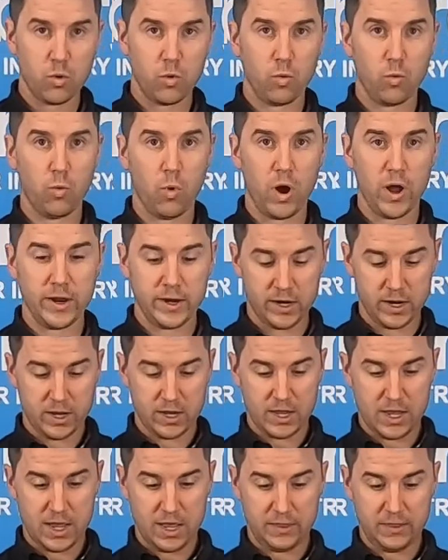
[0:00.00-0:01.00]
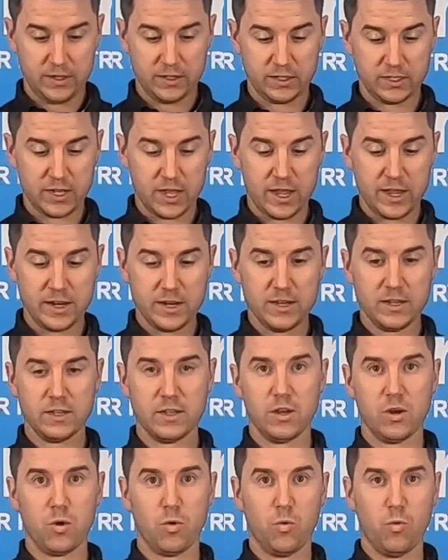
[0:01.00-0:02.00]
1 on this side,
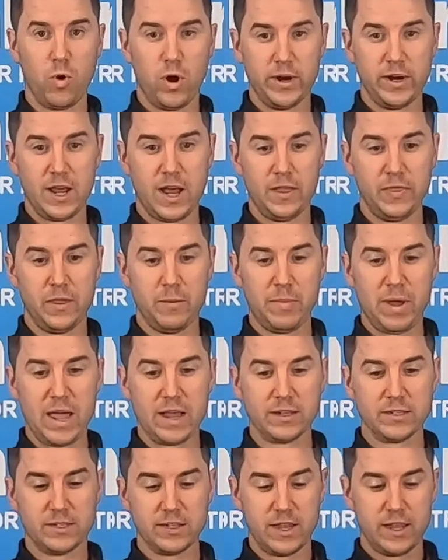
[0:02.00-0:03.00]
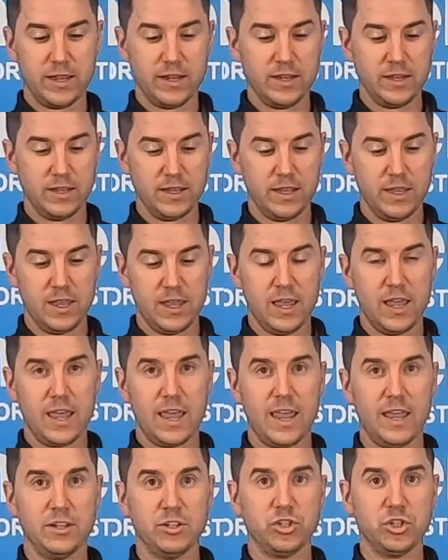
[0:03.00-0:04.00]
1 on the back side,
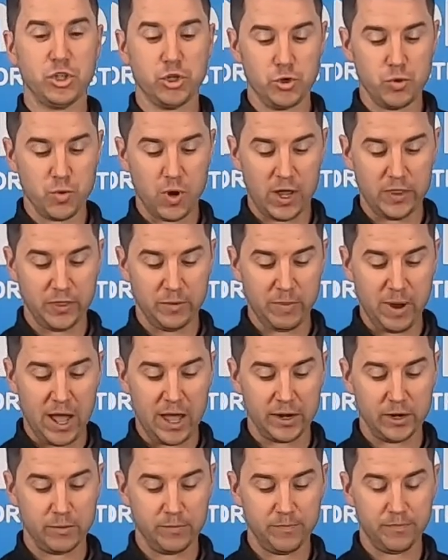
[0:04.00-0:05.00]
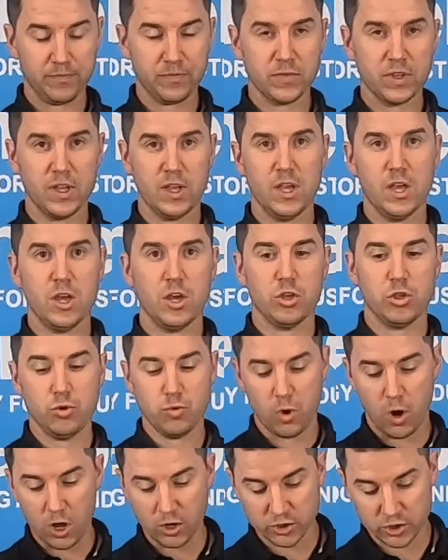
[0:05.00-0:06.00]
and 2 on the bottom.
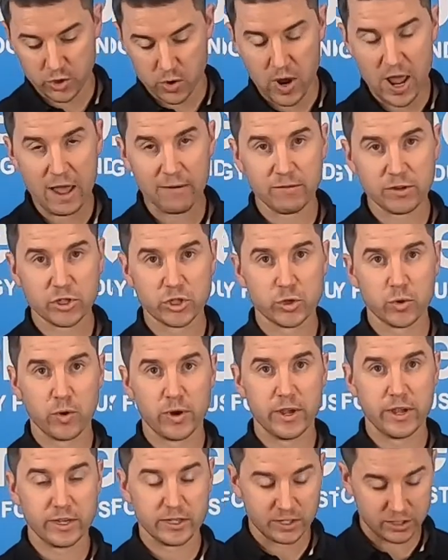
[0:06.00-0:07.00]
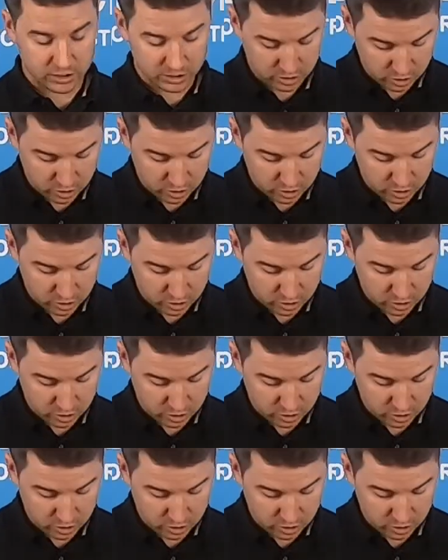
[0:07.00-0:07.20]
You also have a choice